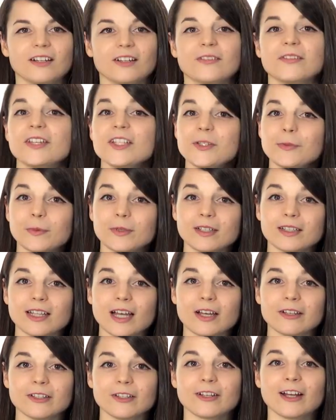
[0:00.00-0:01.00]
This will
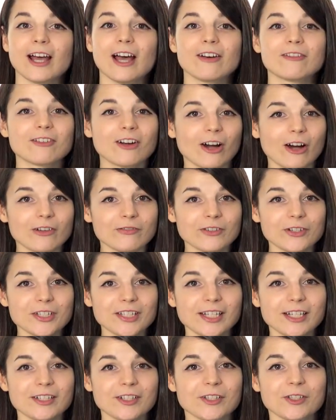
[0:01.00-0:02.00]
allow you to have
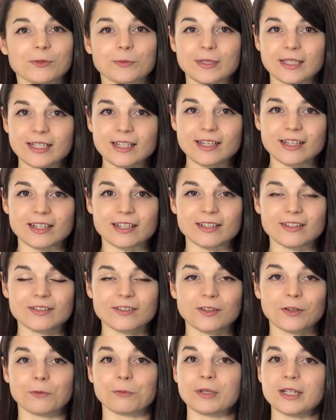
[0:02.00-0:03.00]
conversations with
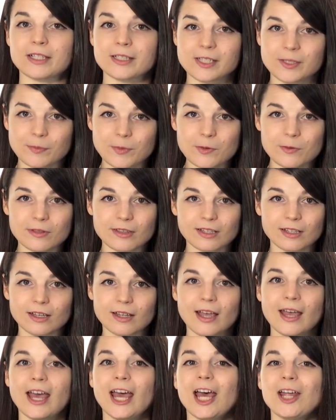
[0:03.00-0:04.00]
ease, read smoothly,
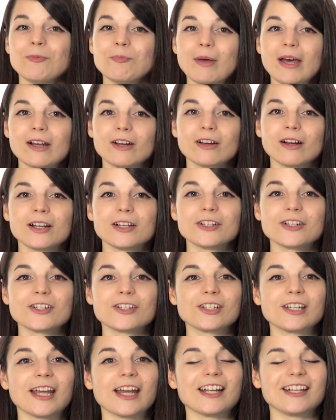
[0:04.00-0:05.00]
and better
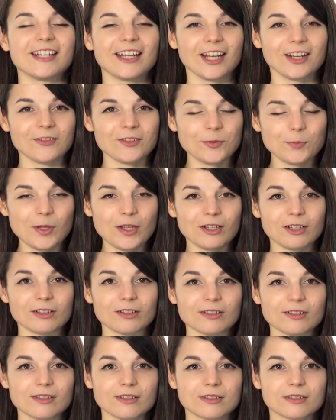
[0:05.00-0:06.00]
understand native
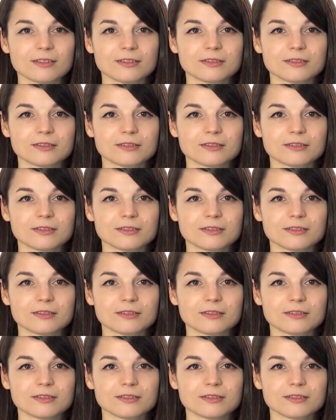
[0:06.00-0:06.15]
speakers.